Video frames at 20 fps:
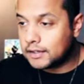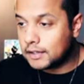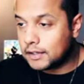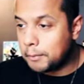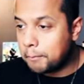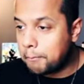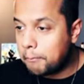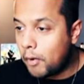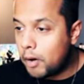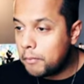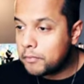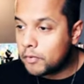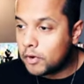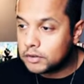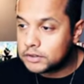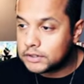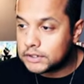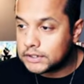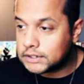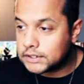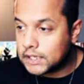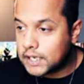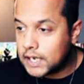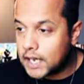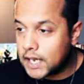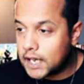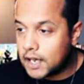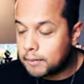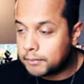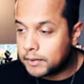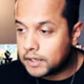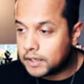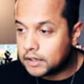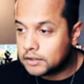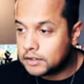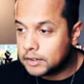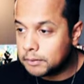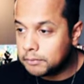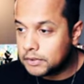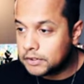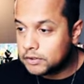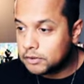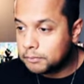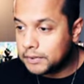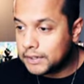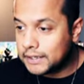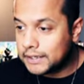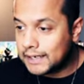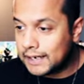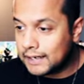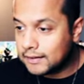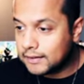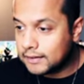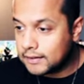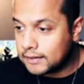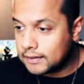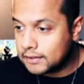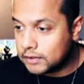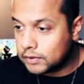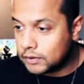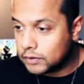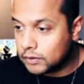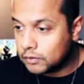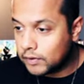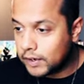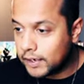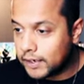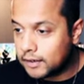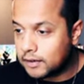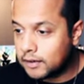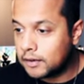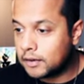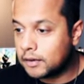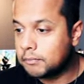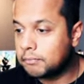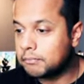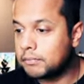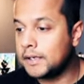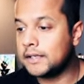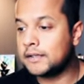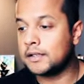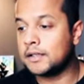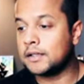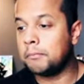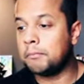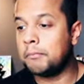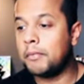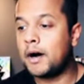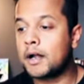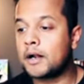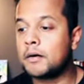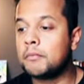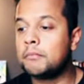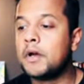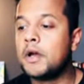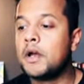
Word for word: In the bottom contents here, I'm going to double duplicate this dude right here, place at the bottom.